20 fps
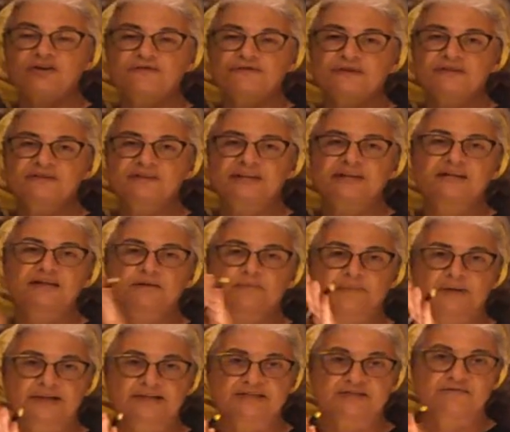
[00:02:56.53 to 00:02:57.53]
for theta
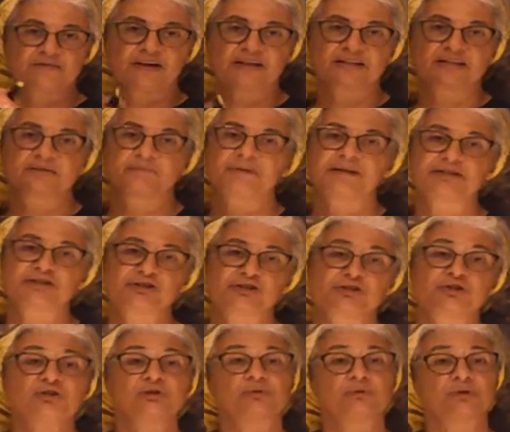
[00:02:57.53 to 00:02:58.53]
by dividing by
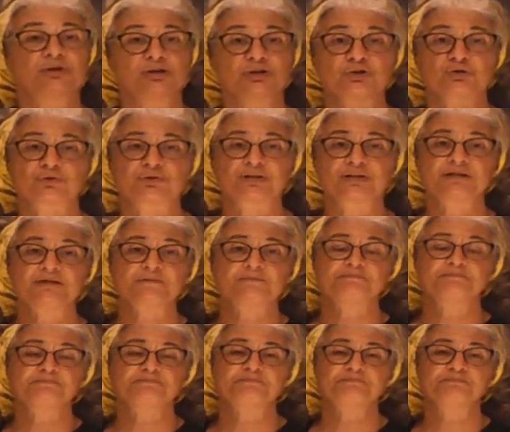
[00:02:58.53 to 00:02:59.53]
2. Agreed?
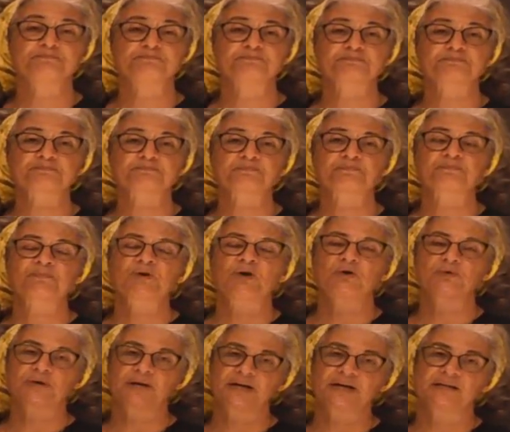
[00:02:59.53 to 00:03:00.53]

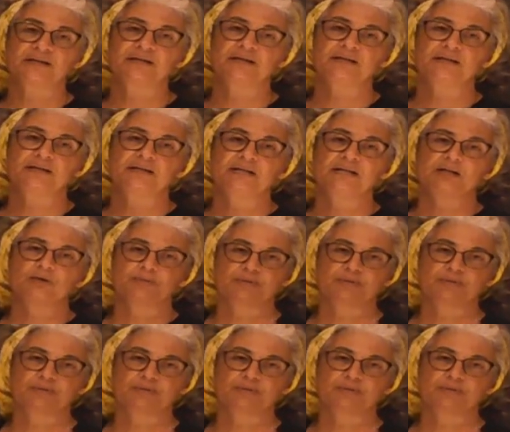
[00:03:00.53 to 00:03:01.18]
Okay. But